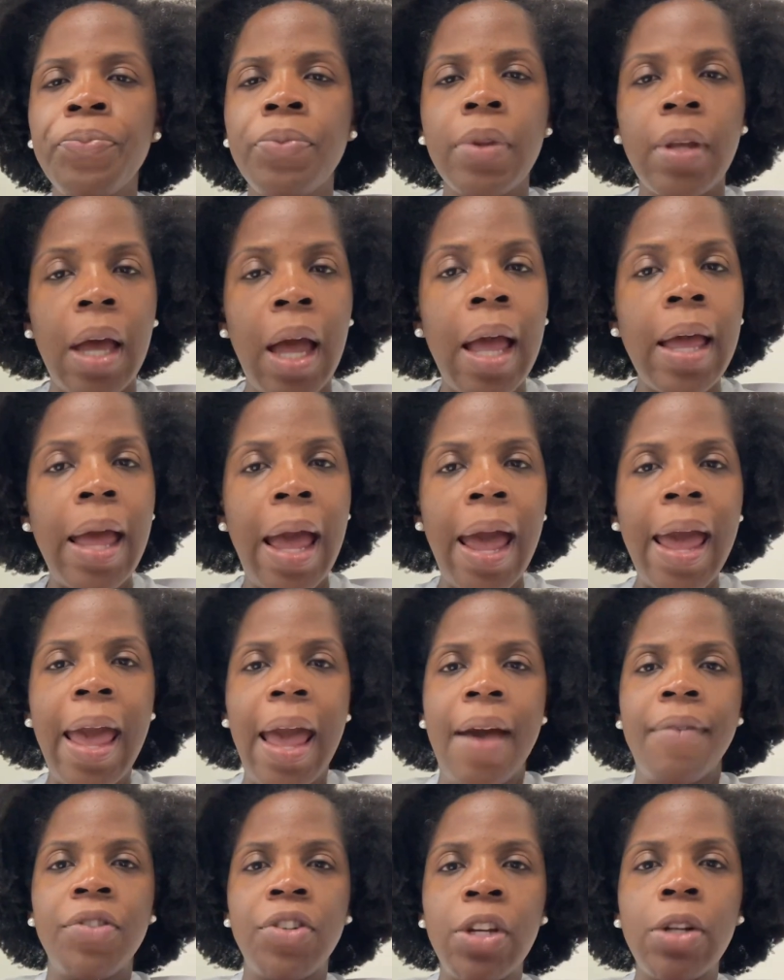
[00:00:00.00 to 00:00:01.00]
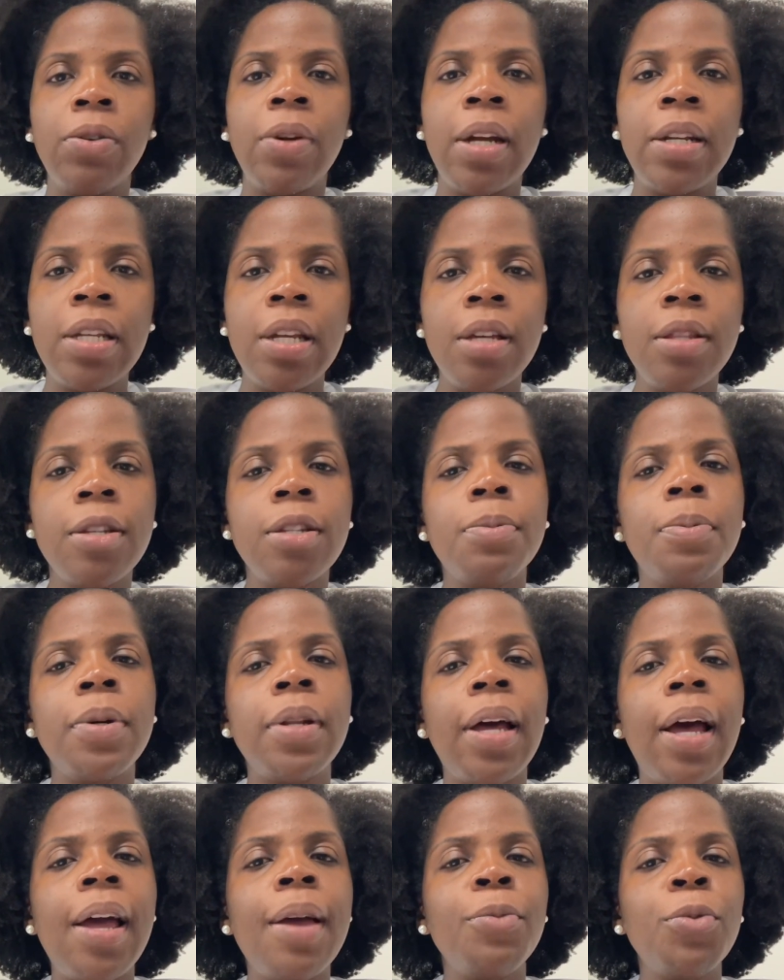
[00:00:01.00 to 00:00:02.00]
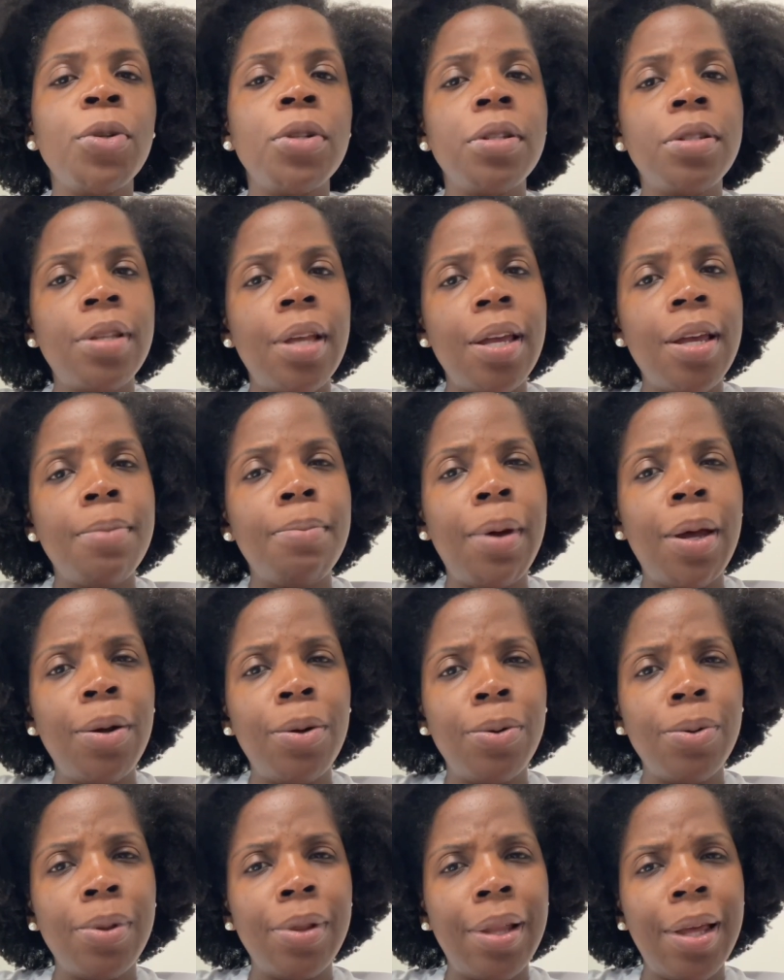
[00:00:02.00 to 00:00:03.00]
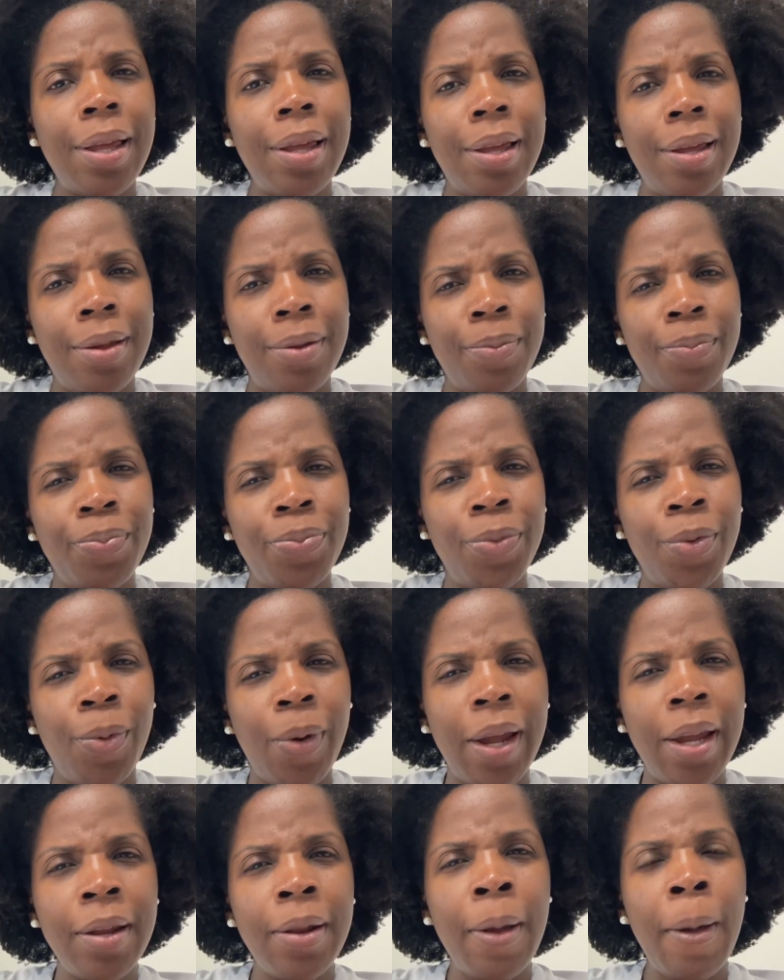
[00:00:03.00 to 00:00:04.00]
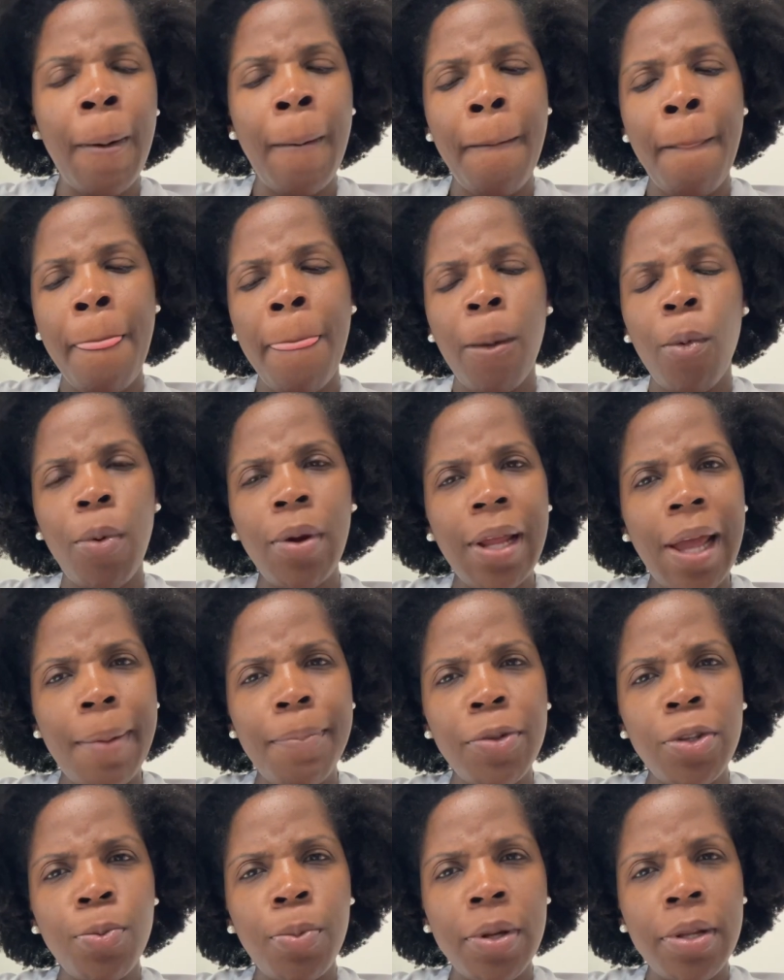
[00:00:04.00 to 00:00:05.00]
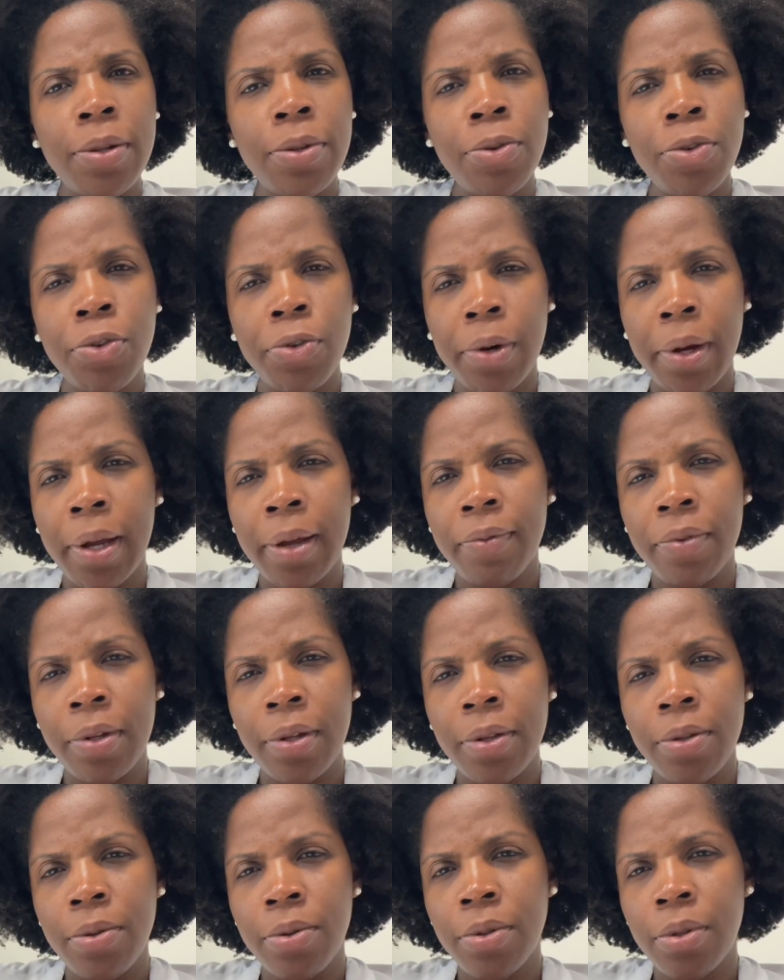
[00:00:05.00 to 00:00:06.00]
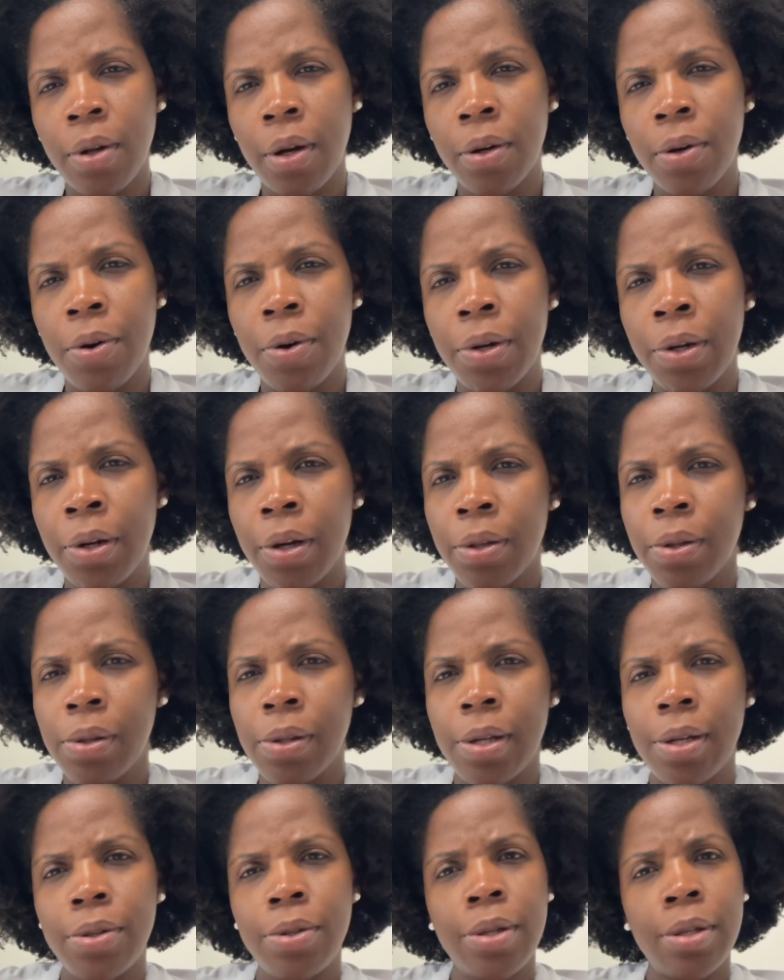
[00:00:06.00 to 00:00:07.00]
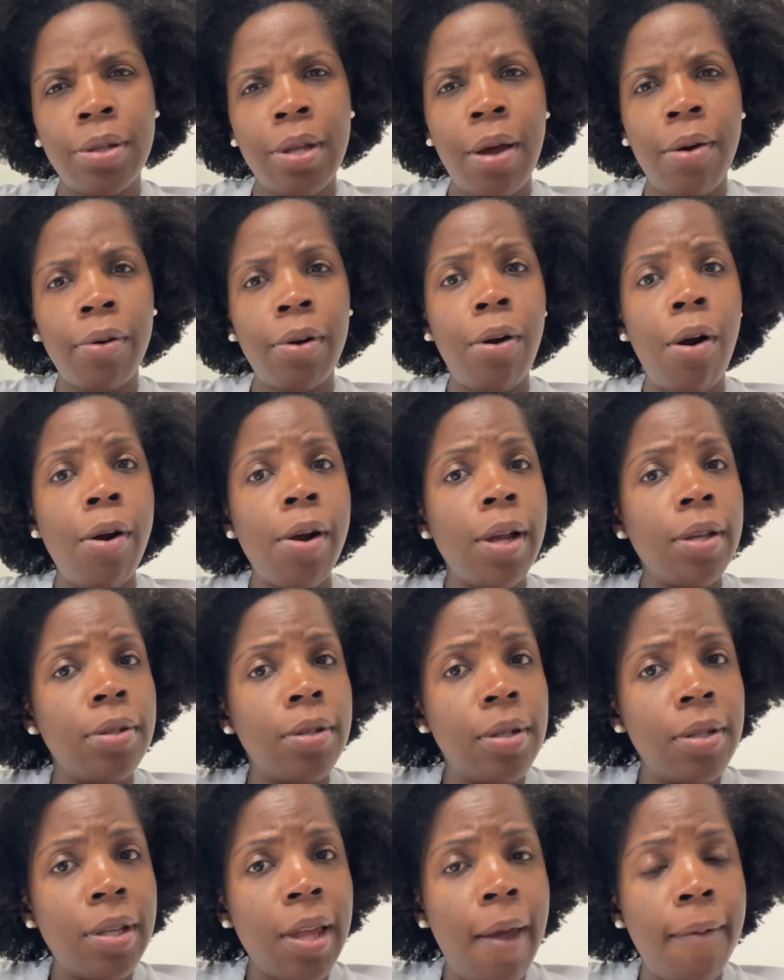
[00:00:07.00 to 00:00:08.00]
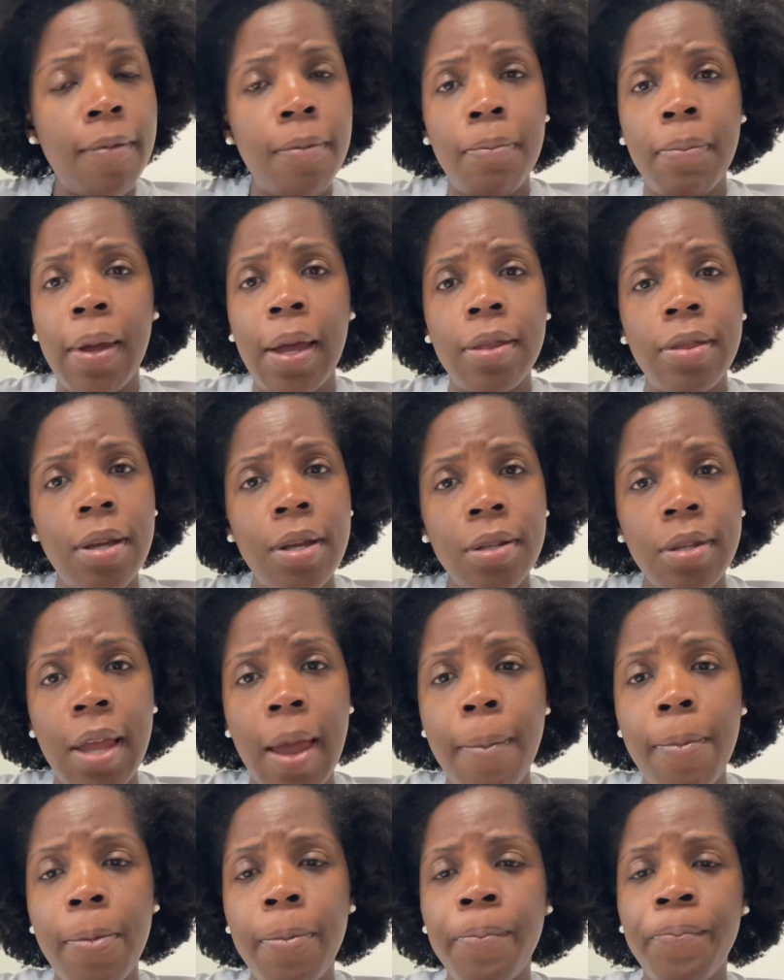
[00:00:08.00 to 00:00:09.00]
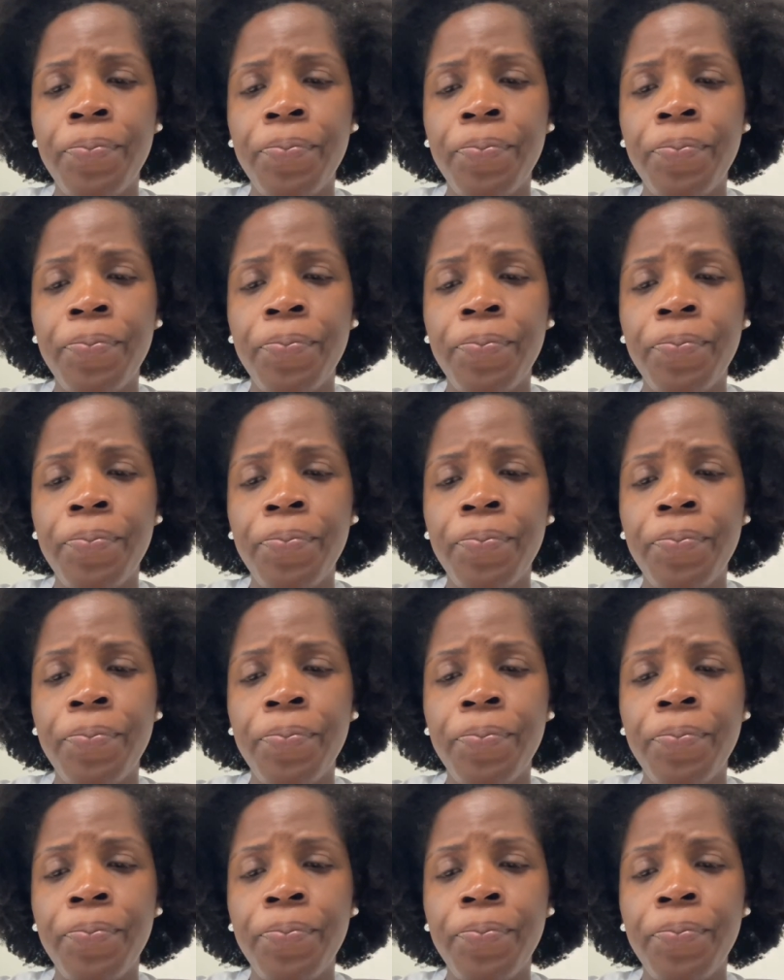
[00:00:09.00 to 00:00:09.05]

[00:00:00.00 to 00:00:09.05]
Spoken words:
I have a general idea of this, but I'm going to stay in my own lane, right? What happens when you're driving and you start going in other lanes? That's how car accidents happen, bad things happen.